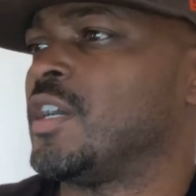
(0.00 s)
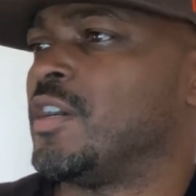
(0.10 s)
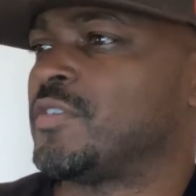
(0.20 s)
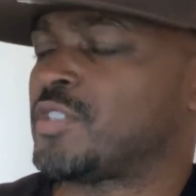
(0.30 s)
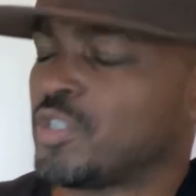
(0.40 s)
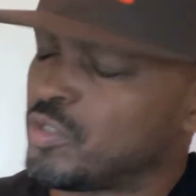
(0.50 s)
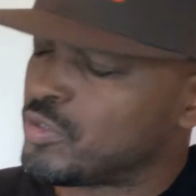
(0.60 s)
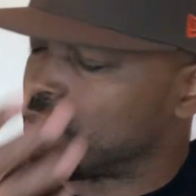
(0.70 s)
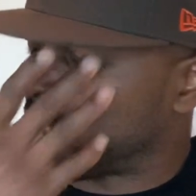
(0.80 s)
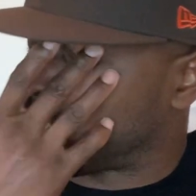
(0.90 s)
of
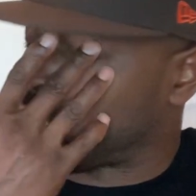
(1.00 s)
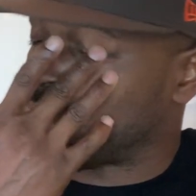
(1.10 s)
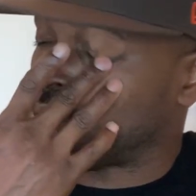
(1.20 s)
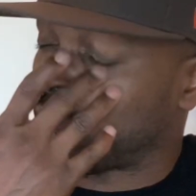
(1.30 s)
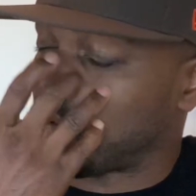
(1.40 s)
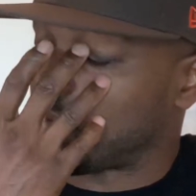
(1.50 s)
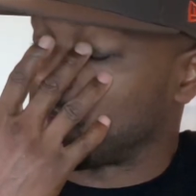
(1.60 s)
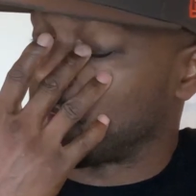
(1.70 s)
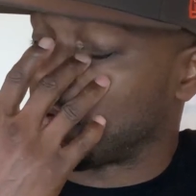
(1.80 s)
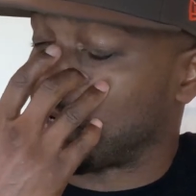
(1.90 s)
children that are quote unquote,
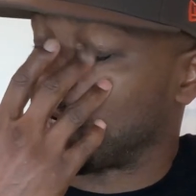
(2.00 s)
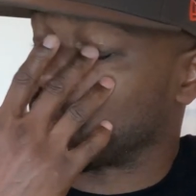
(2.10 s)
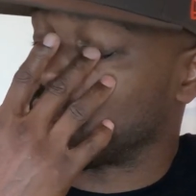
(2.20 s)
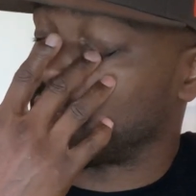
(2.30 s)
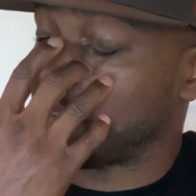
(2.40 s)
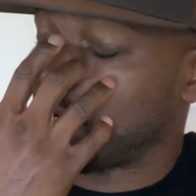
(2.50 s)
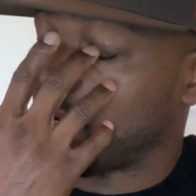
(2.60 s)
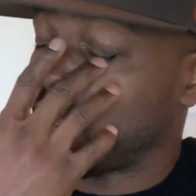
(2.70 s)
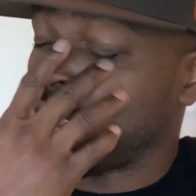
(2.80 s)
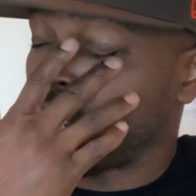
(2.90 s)
you know, hungry
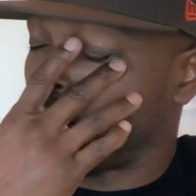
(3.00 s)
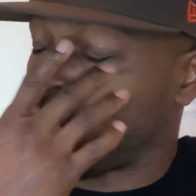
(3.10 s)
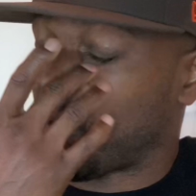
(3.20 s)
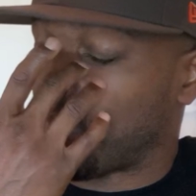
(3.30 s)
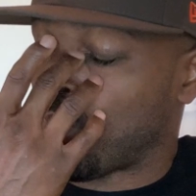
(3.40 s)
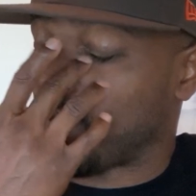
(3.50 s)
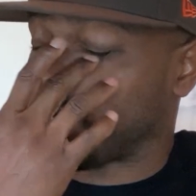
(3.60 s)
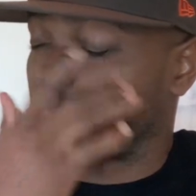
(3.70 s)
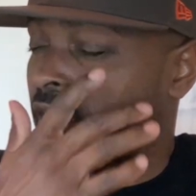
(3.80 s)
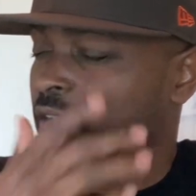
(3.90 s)
and want more out of
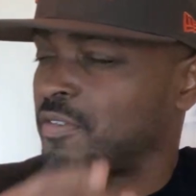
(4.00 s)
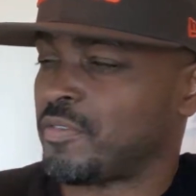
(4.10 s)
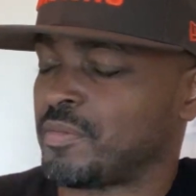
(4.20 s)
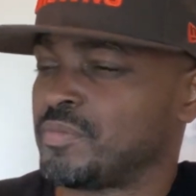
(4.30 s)
life.